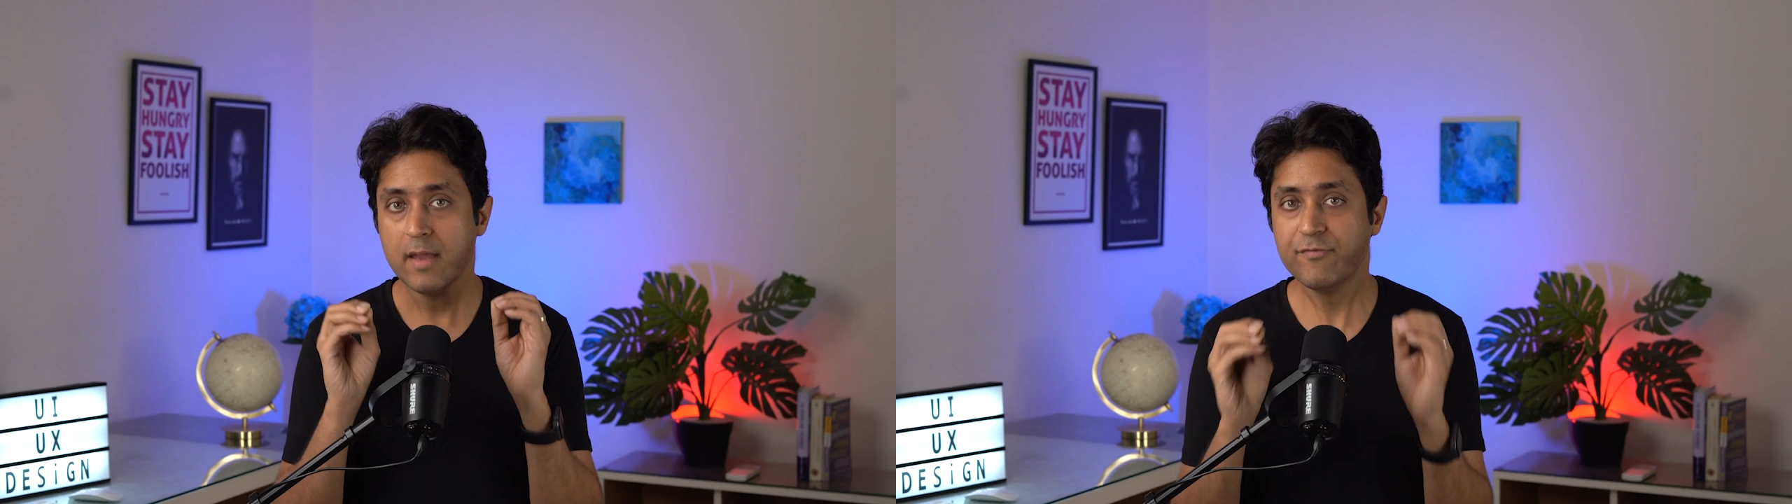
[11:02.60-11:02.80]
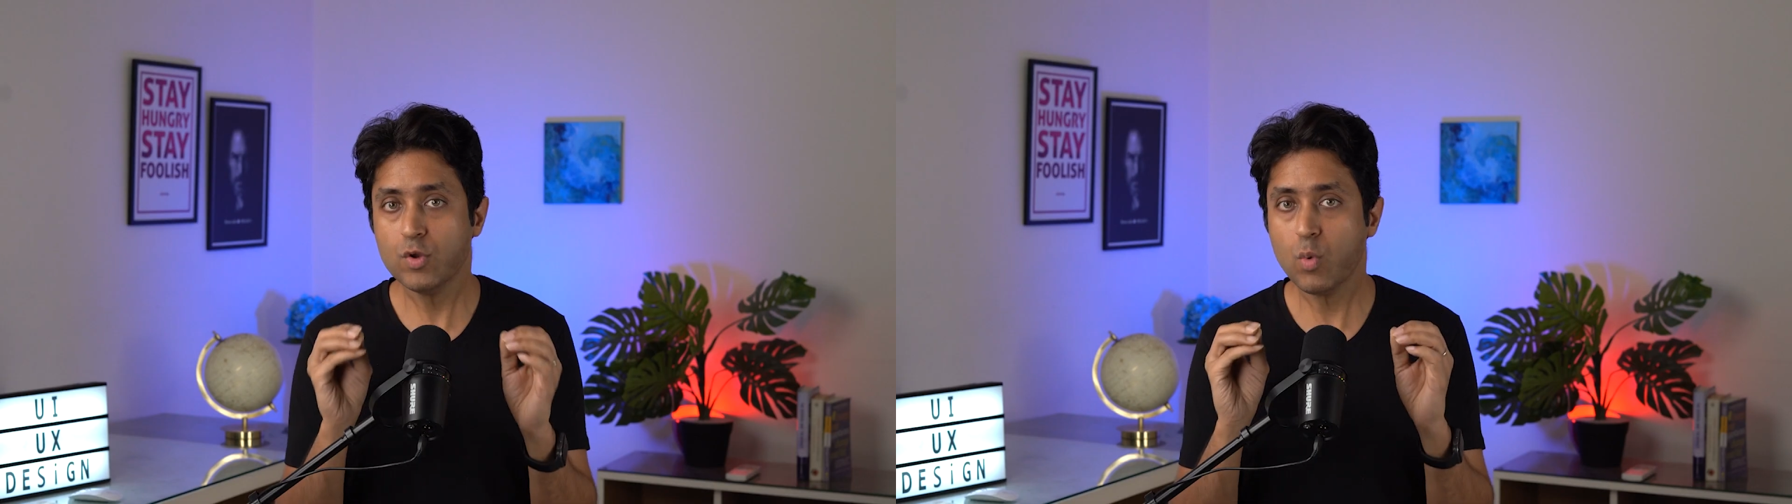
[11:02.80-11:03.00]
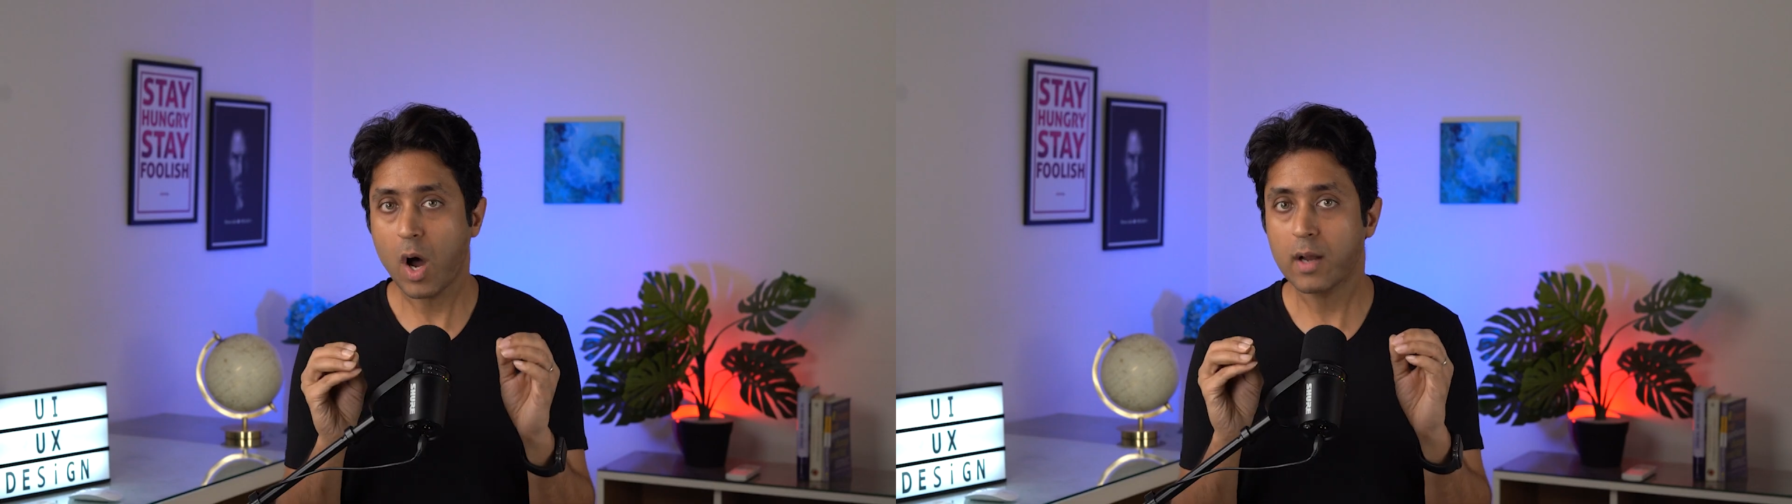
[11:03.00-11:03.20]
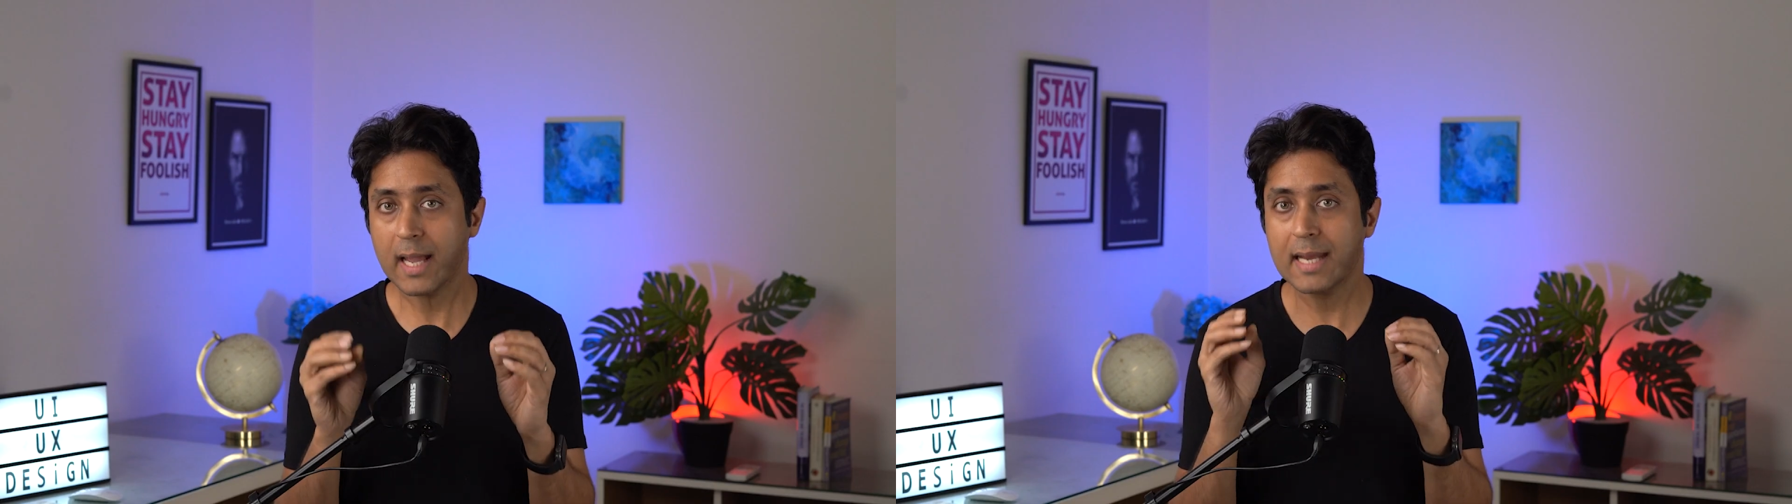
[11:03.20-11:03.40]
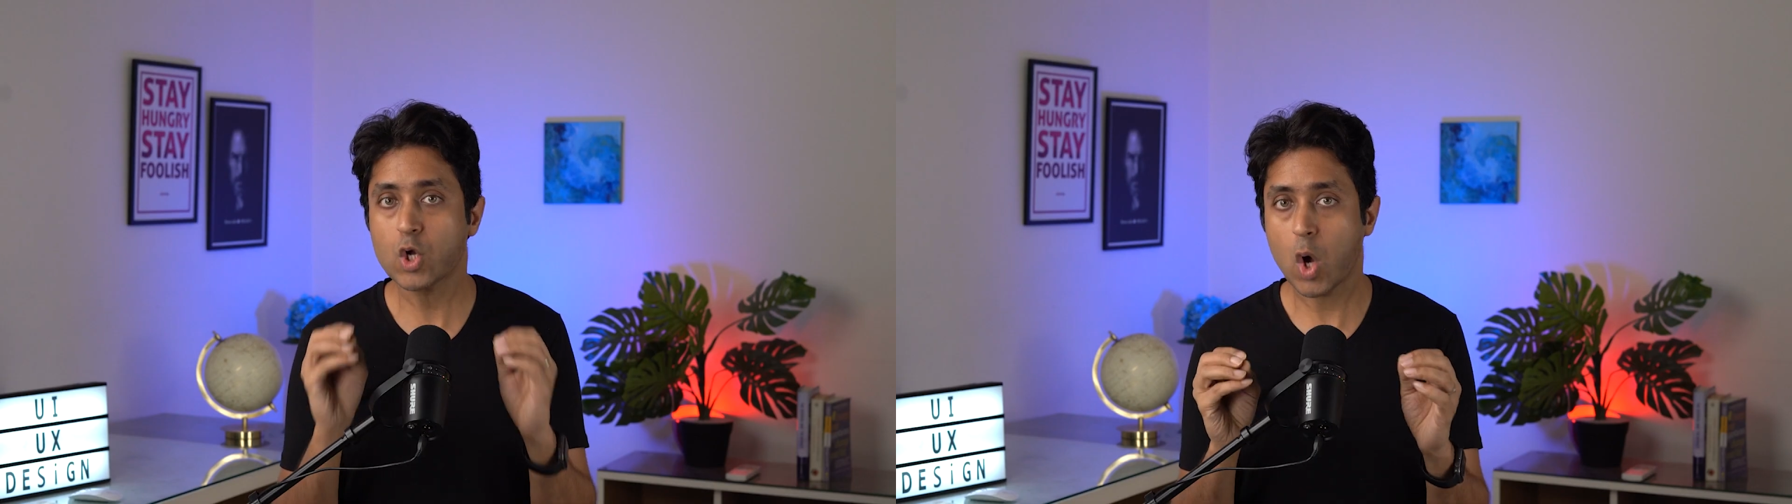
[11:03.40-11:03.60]
If you
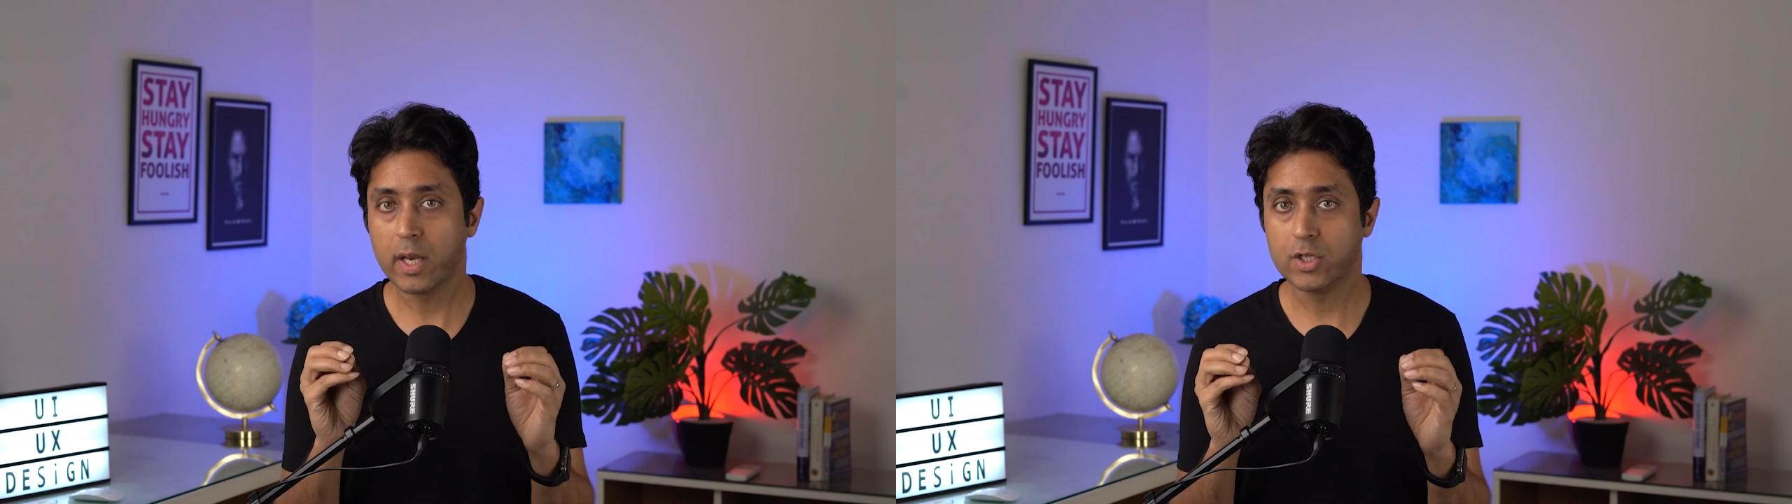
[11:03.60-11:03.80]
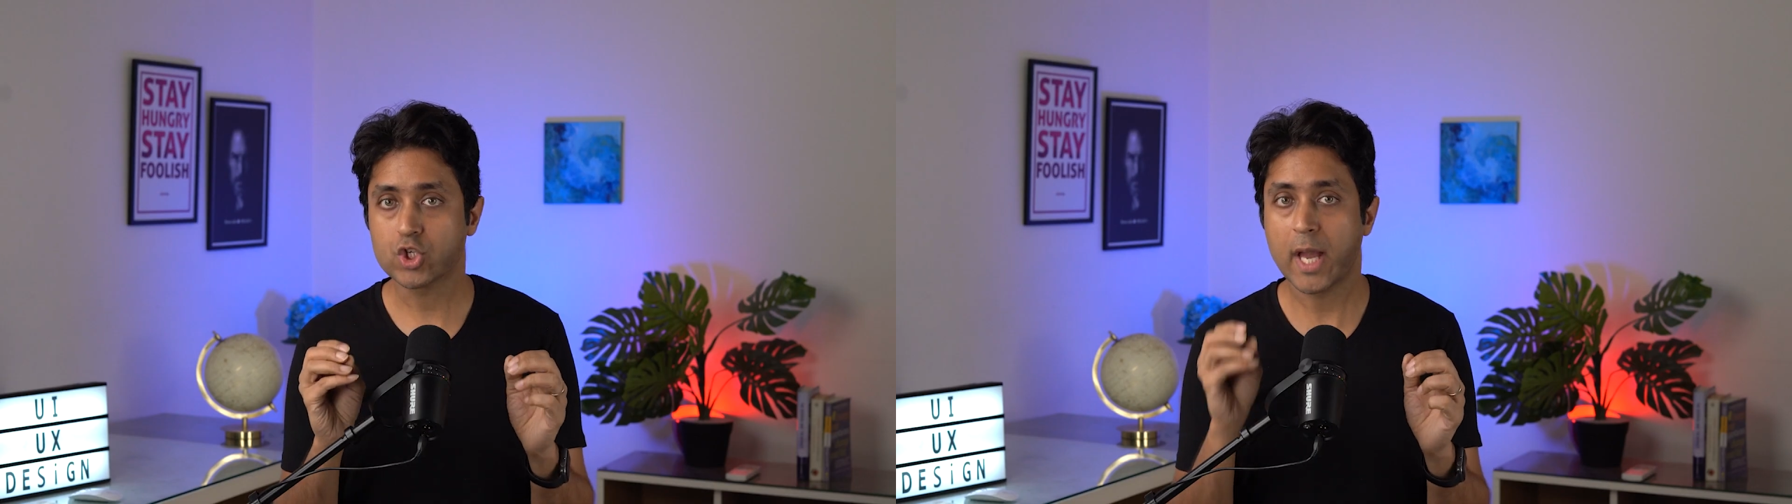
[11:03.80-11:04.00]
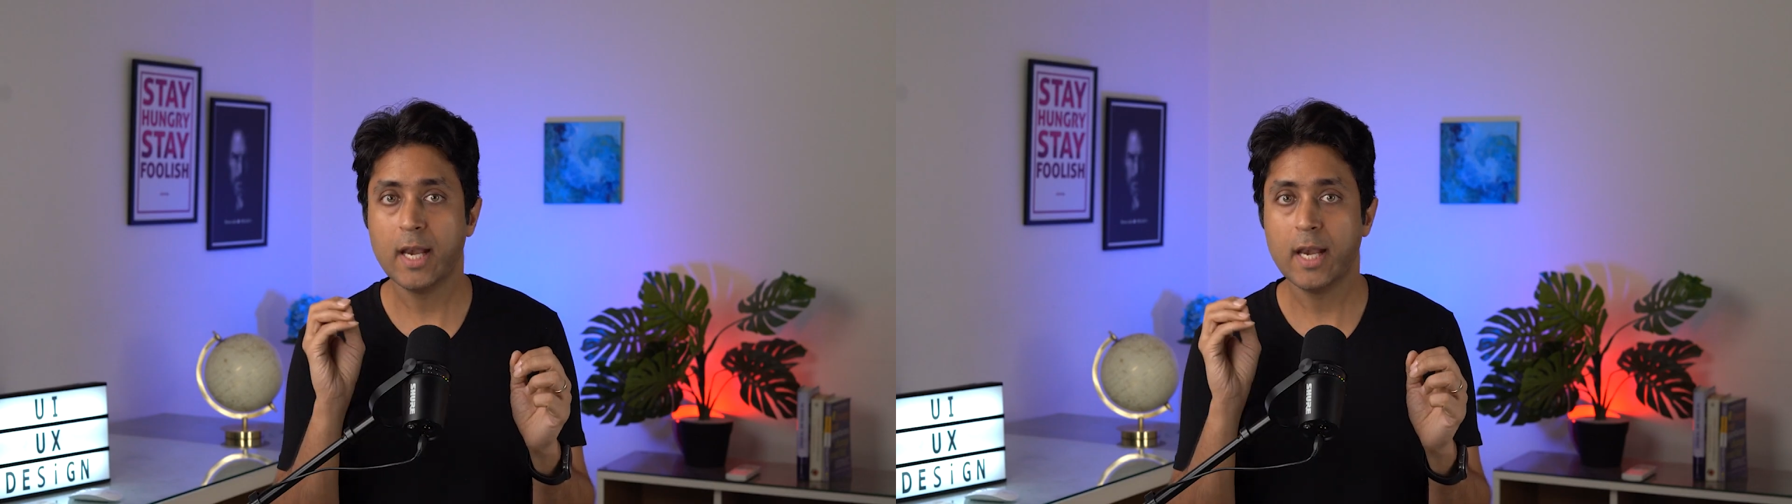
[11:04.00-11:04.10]
are in college